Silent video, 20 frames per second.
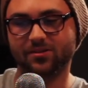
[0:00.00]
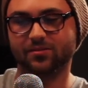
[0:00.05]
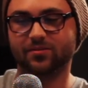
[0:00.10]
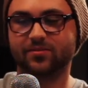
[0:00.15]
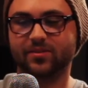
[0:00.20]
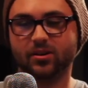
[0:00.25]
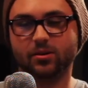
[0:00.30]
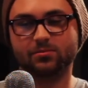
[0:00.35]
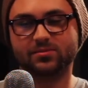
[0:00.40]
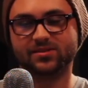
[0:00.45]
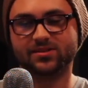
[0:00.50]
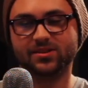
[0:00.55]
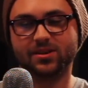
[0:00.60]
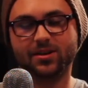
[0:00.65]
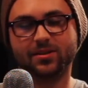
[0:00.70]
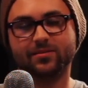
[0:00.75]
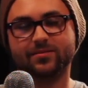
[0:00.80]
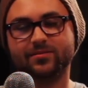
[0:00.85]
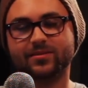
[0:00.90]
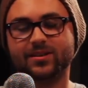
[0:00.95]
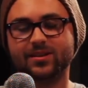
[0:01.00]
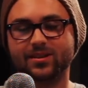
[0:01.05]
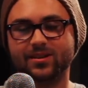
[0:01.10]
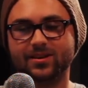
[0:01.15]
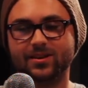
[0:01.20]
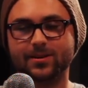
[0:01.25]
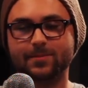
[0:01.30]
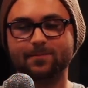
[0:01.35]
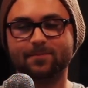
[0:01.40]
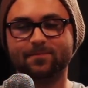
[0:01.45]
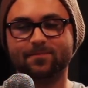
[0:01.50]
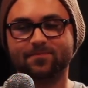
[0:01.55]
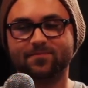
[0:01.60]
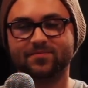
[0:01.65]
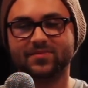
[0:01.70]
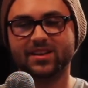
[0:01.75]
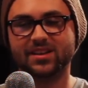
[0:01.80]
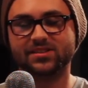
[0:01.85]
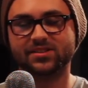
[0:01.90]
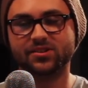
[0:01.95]
film stuff,
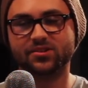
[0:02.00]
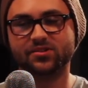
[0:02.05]
it's